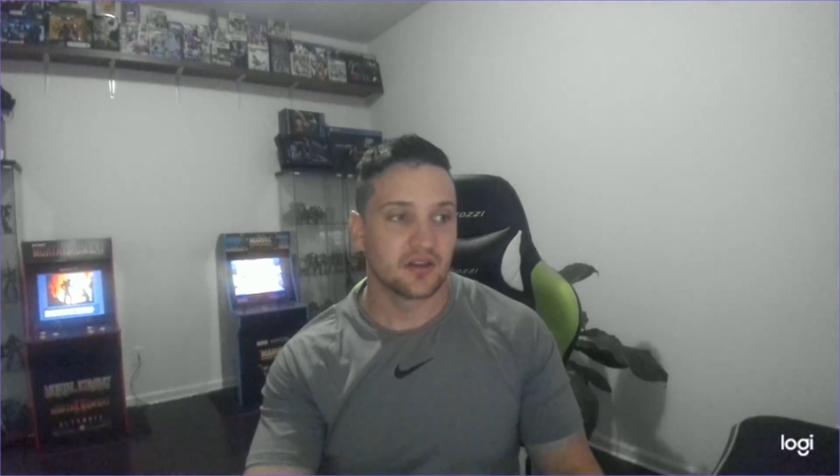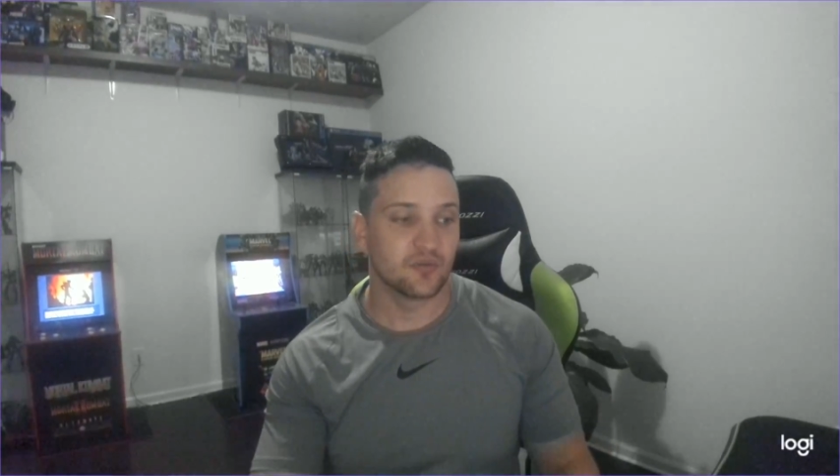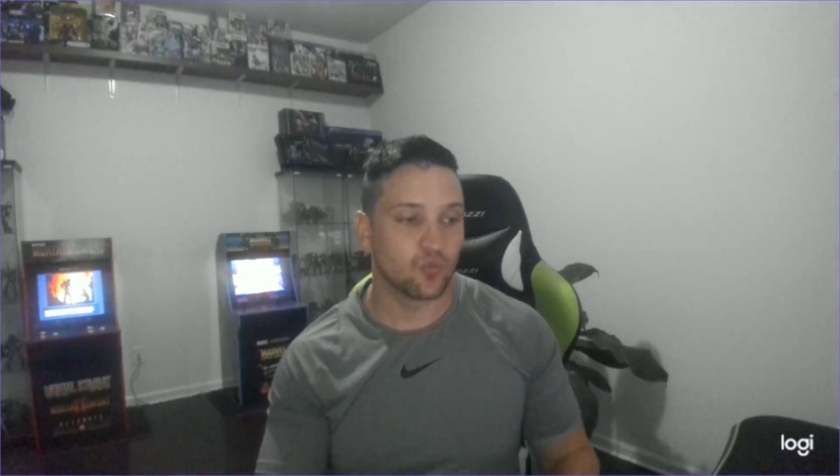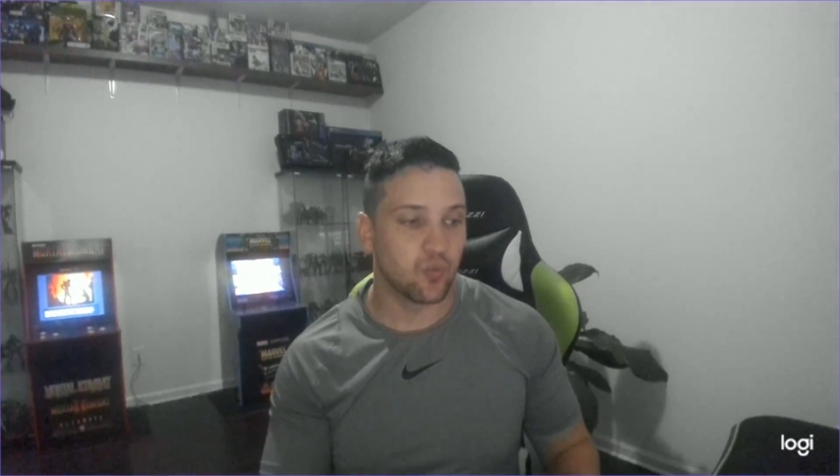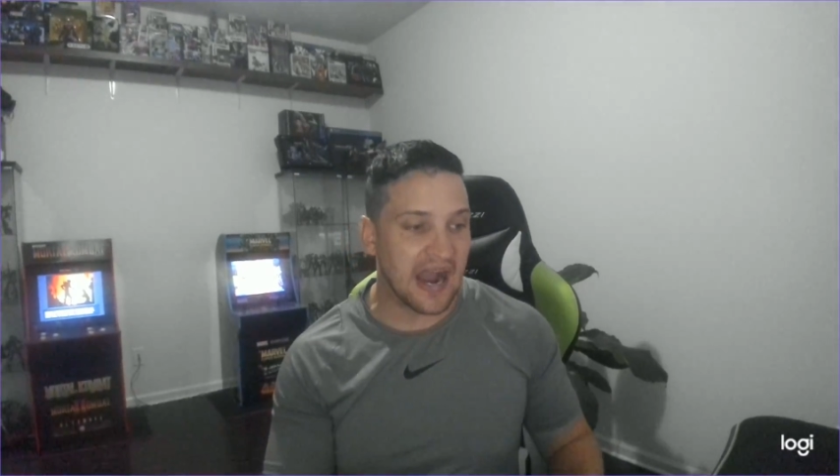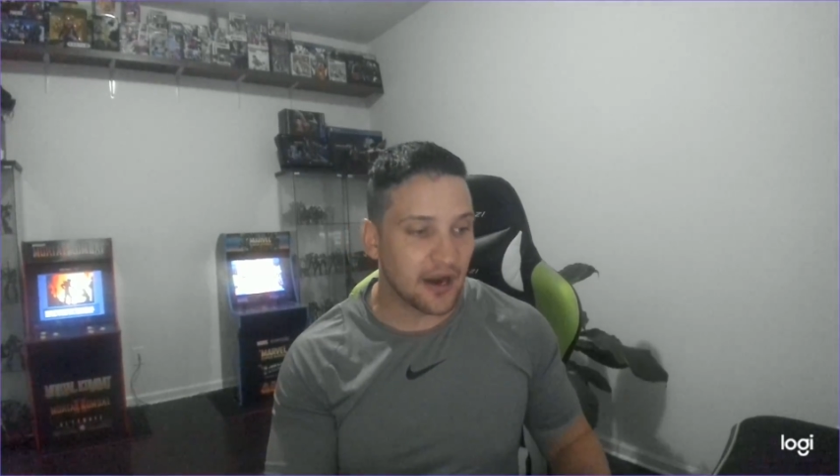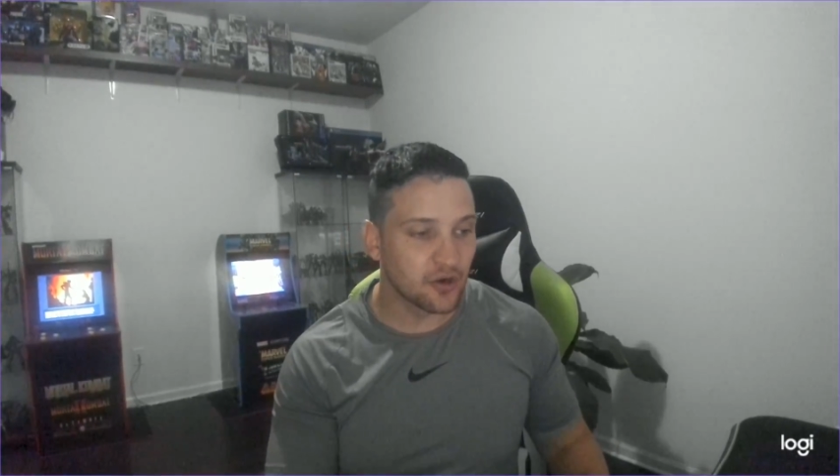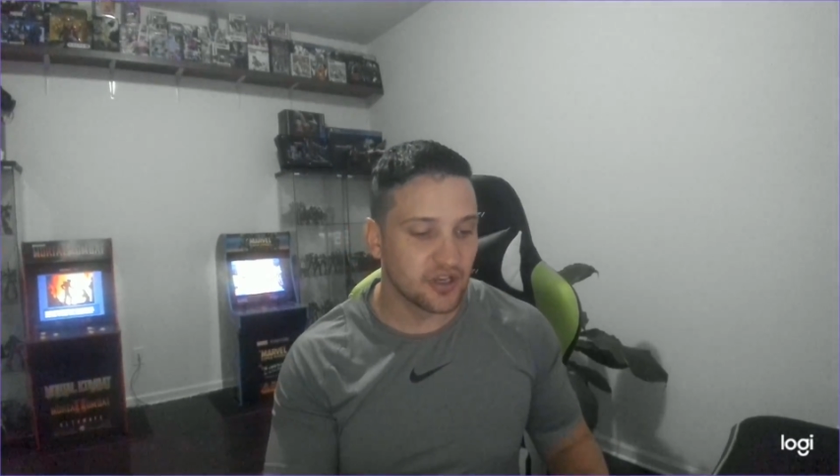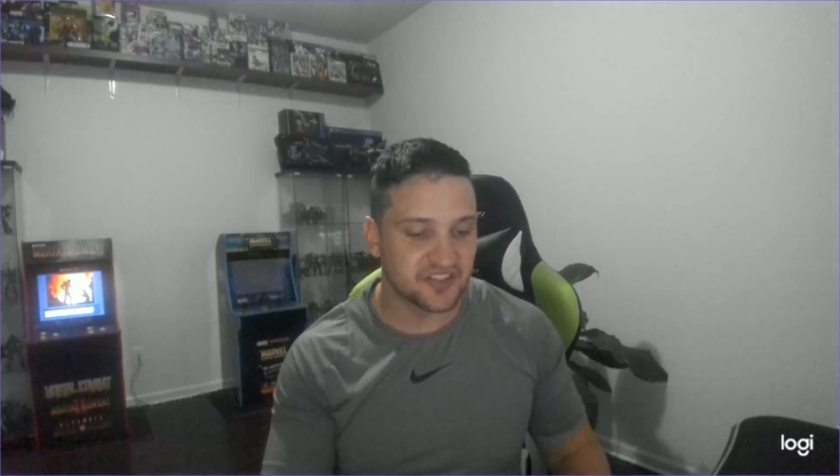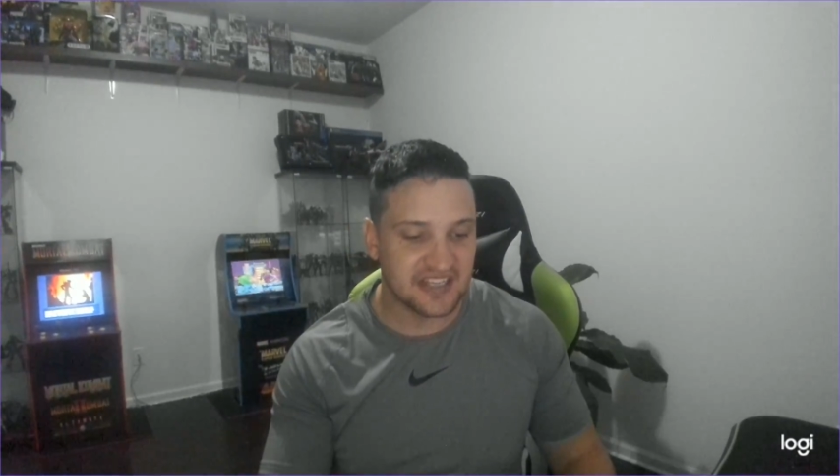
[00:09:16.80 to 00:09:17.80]

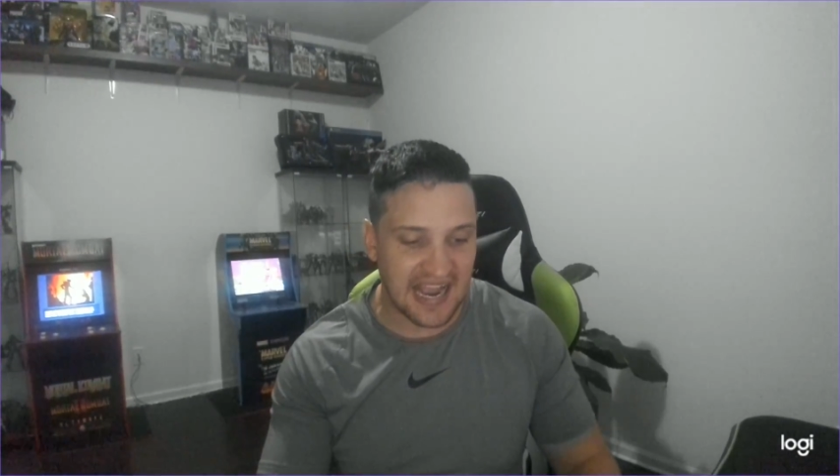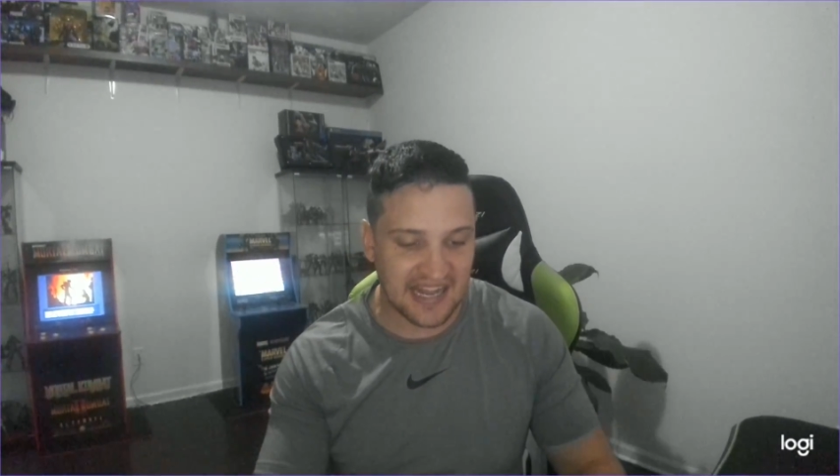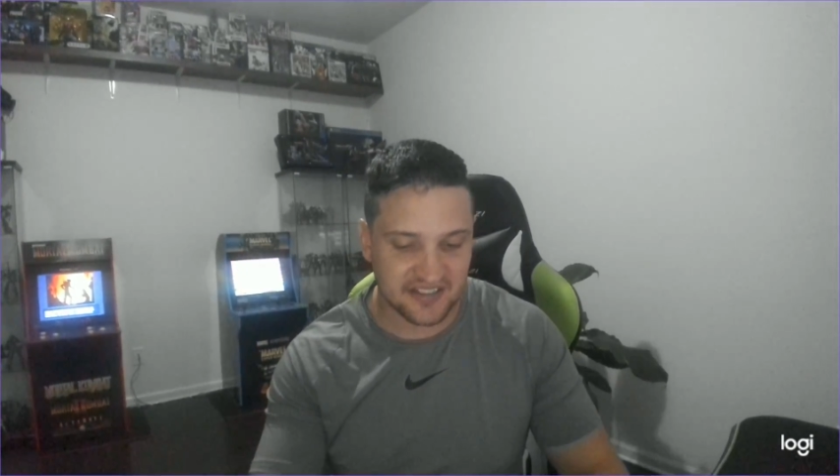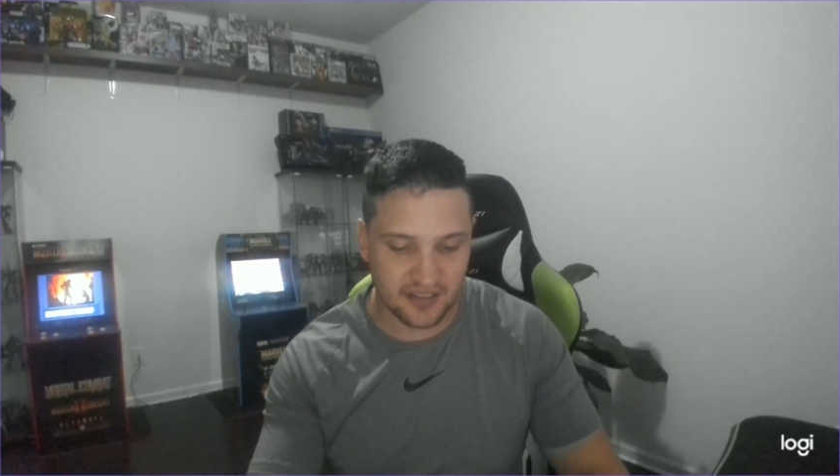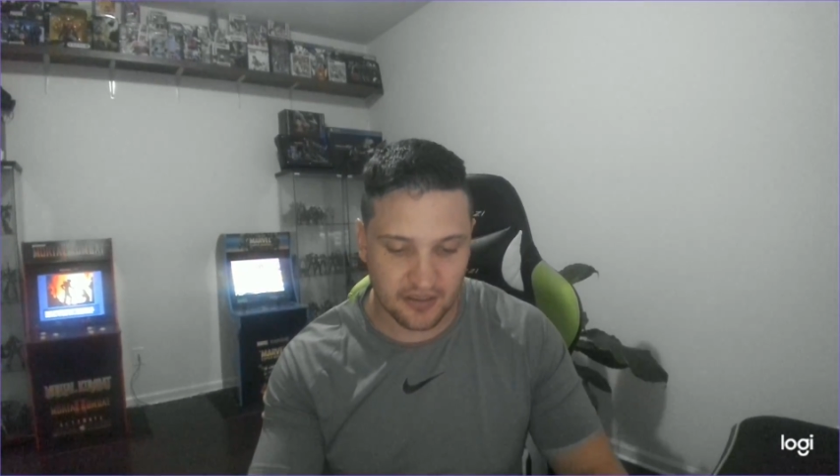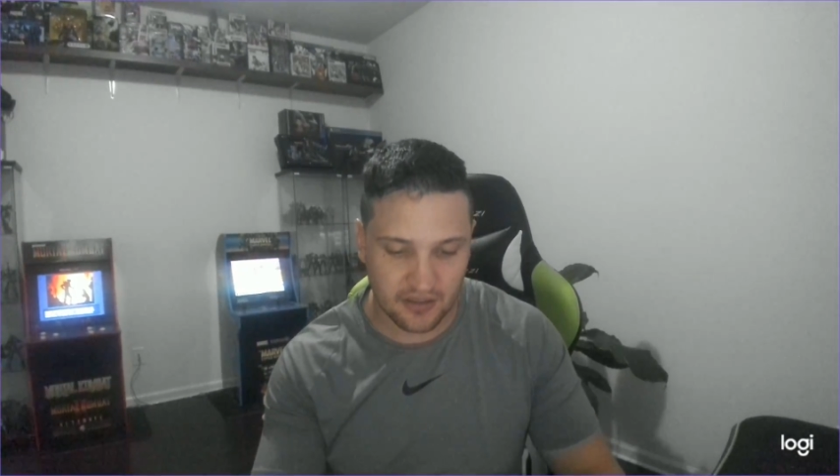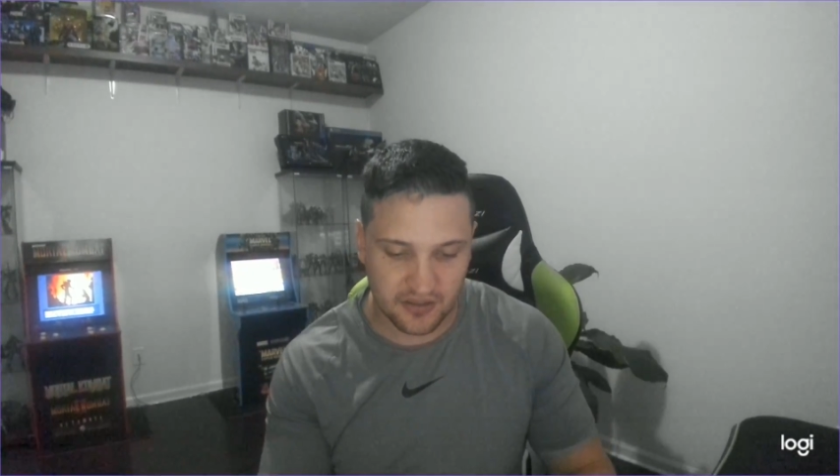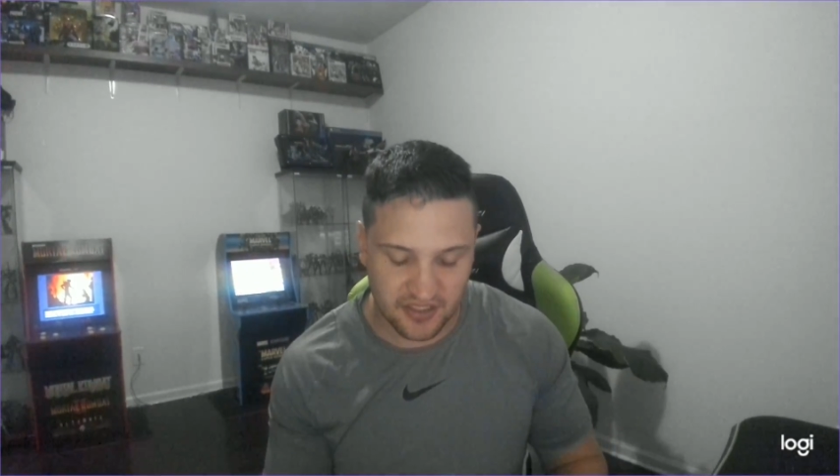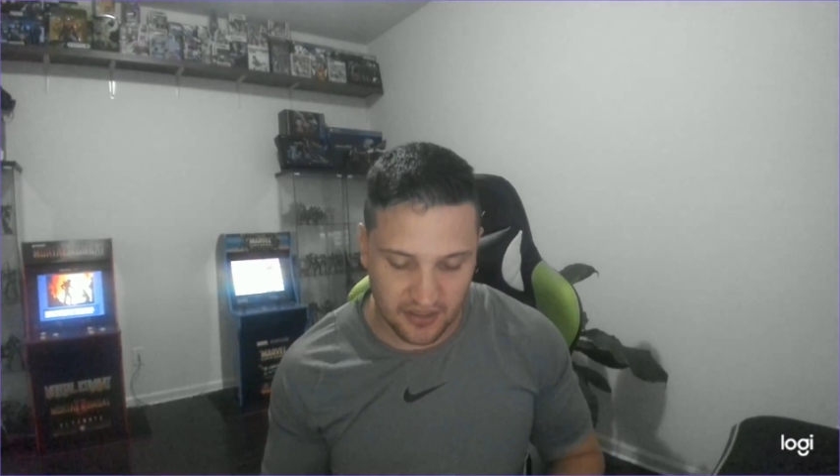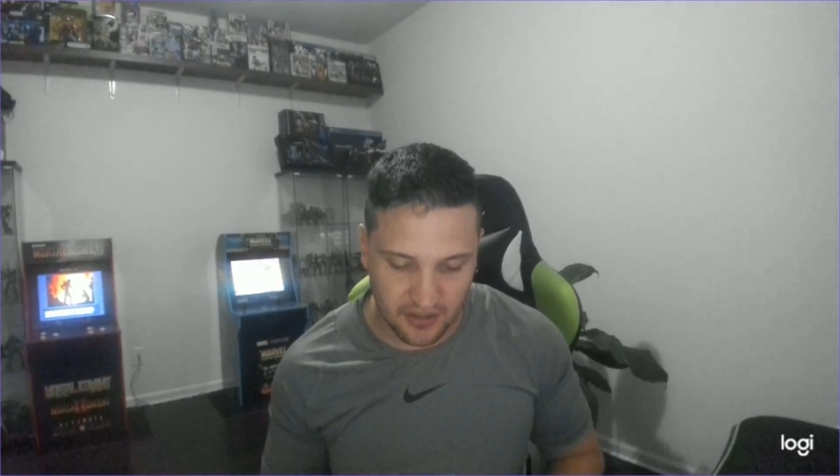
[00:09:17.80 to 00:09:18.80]
Wilder has got
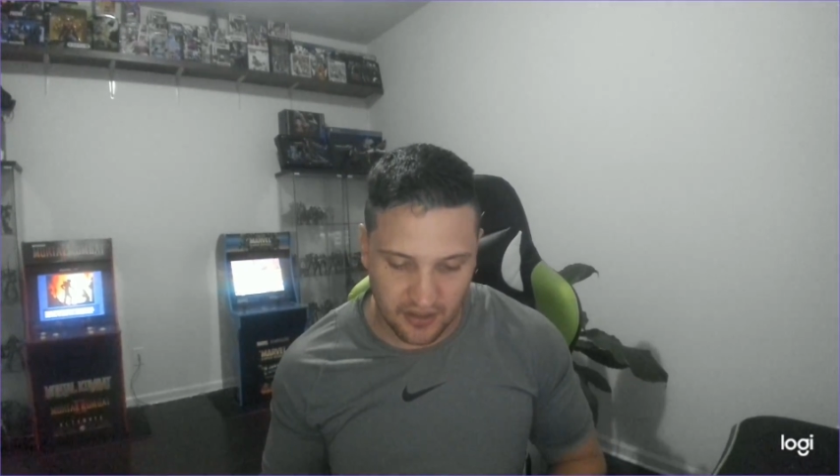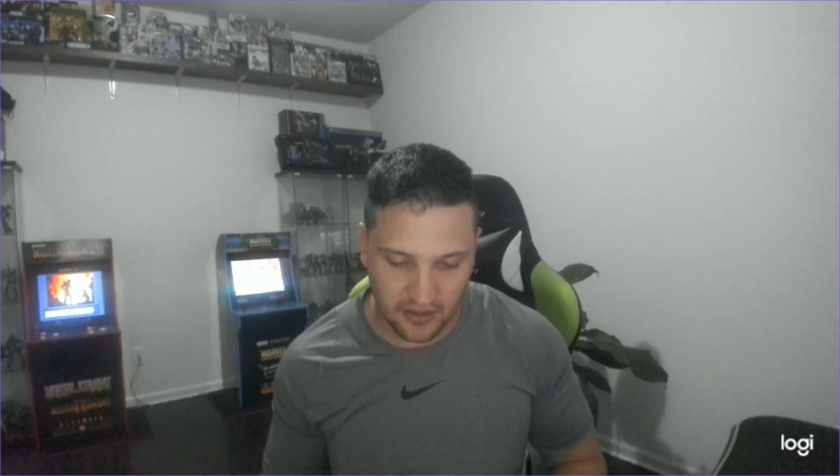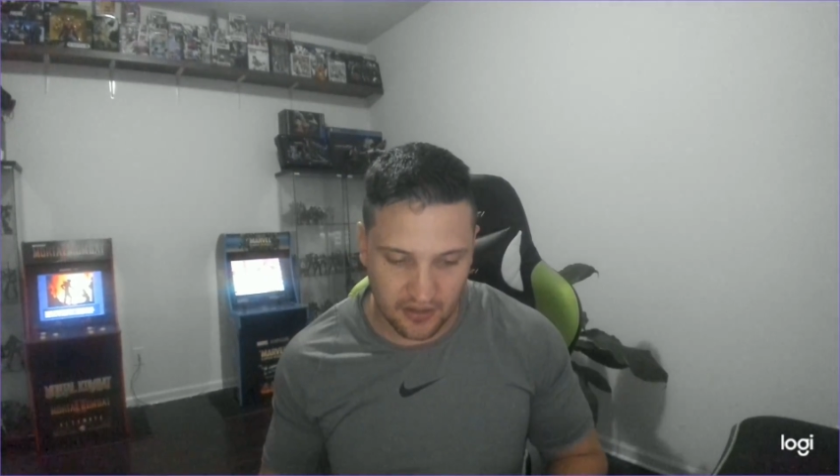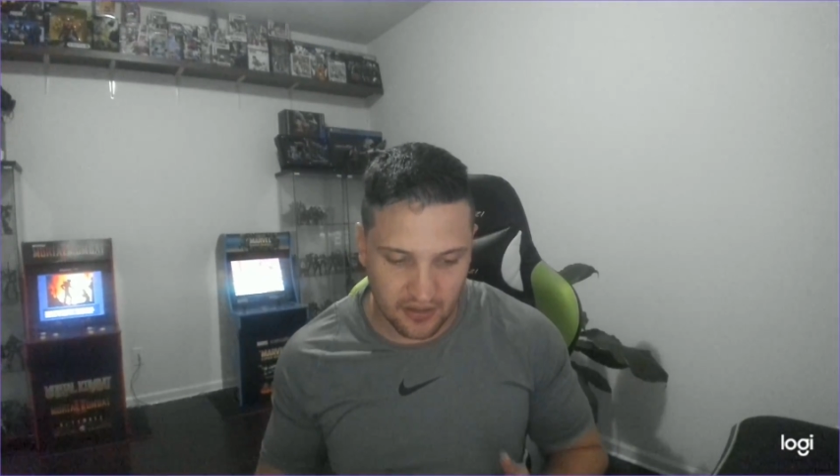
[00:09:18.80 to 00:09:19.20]
to